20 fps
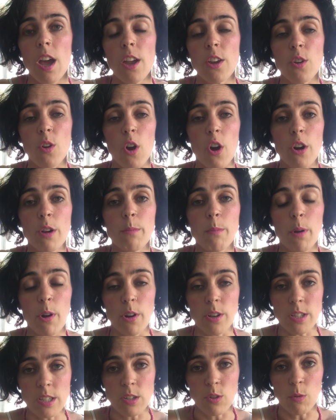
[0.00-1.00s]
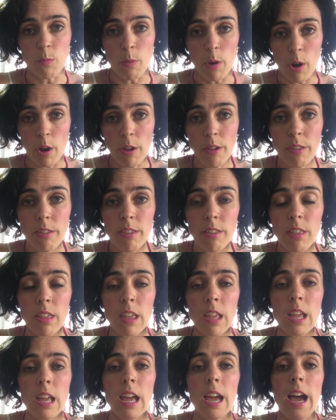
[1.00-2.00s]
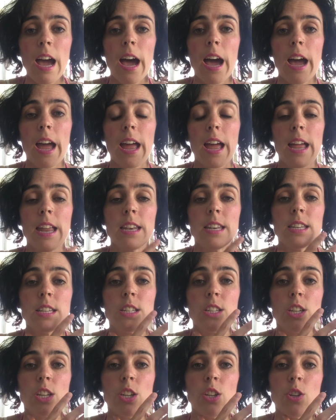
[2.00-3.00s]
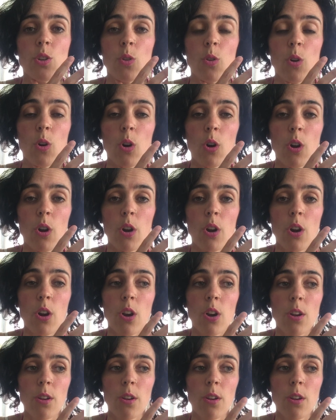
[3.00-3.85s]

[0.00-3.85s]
your own personal birth and your